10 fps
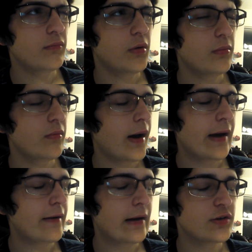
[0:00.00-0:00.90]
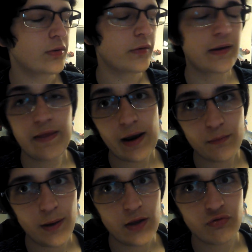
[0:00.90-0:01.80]
Well, I told, oh yeah, the
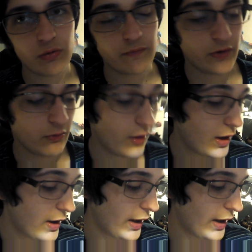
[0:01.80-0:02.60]
Iron Patriot review,